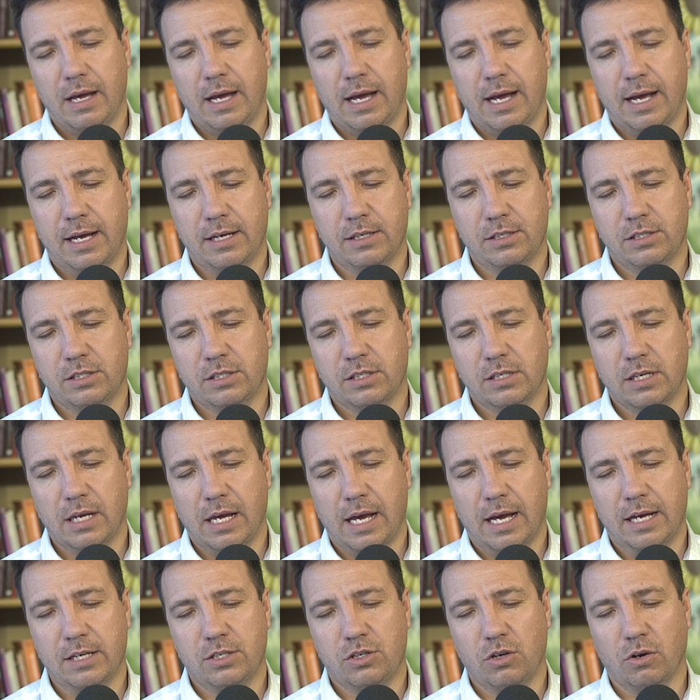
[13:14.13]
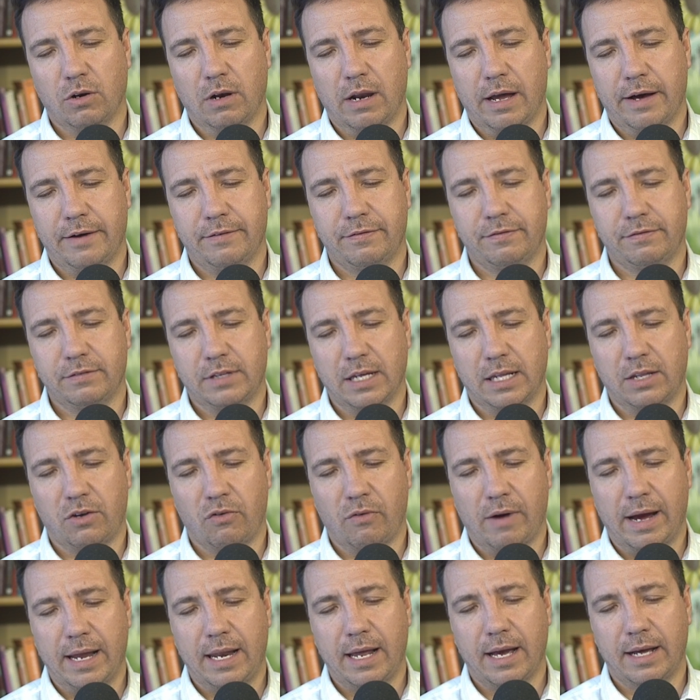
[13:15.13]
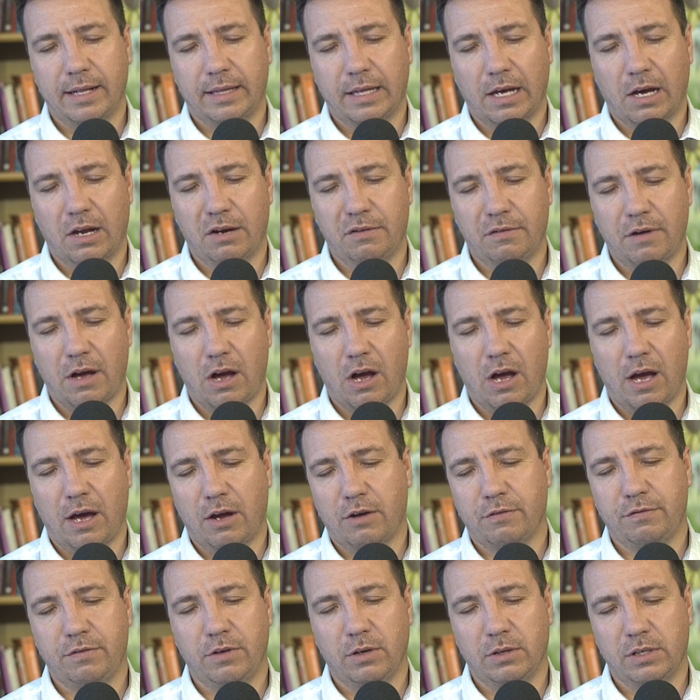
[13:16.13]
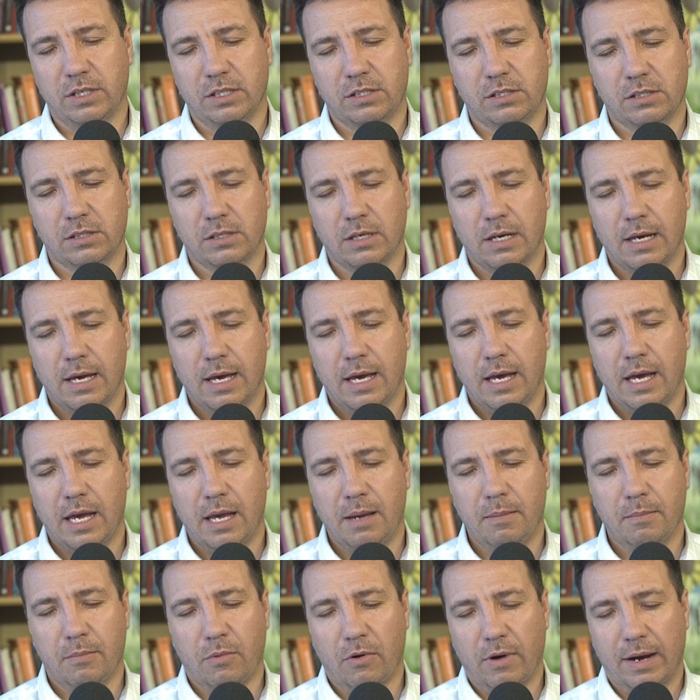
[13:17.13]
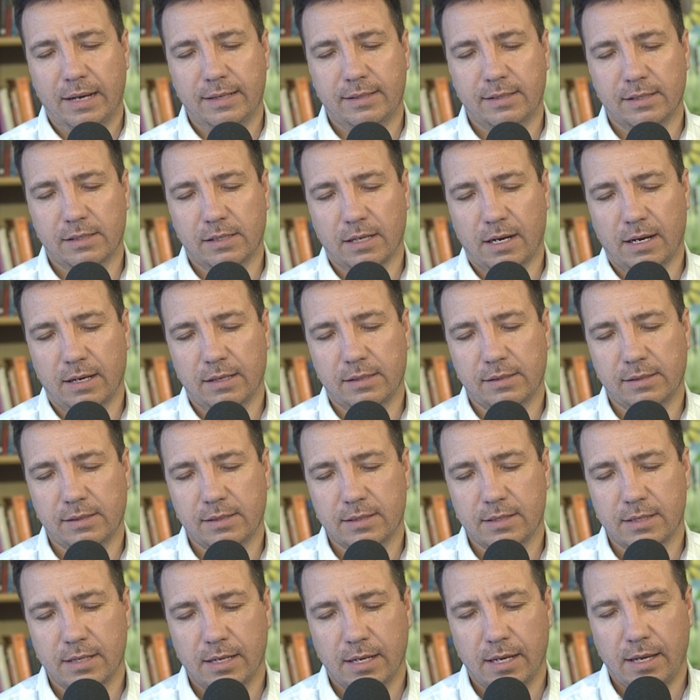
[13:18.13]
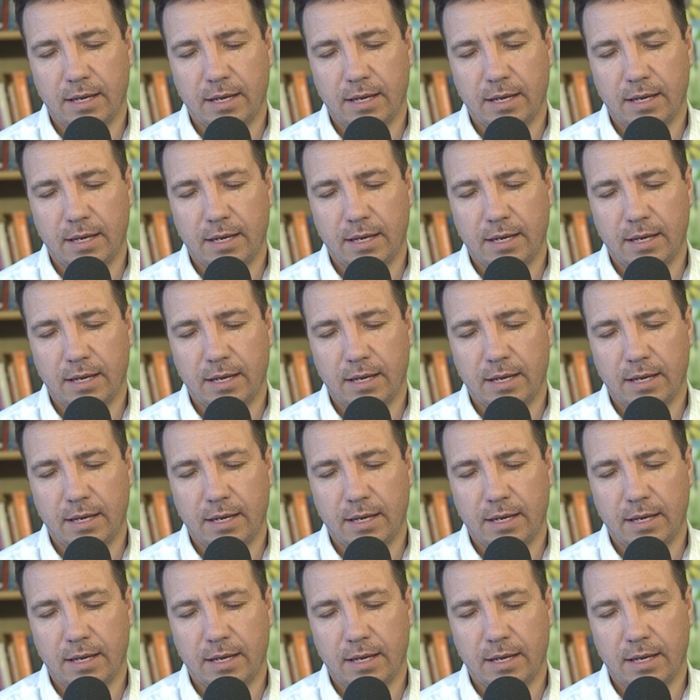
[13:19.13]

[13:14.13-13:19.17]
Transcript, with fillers: as your love that radiates out of you just embraces us